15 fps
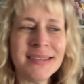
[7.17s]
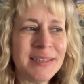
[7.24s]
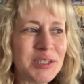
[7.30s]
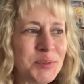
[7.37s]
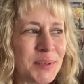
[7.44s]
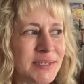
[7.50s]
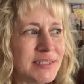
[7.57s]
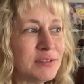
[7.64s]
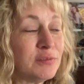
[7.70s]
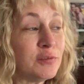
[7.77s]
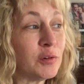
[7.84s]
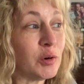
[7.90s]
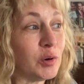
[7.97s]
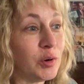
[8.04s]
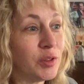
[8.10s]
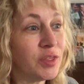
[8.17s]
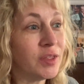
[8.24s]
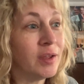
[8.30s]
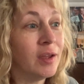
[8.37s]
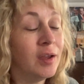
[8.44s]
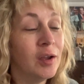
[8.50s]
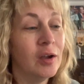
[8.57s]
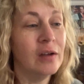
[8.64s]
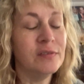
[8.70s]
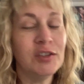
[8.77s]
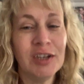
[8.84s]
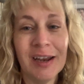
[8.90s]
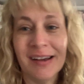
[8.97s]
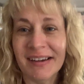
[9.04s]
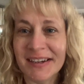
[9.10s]
the 24th of
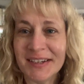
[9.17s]
July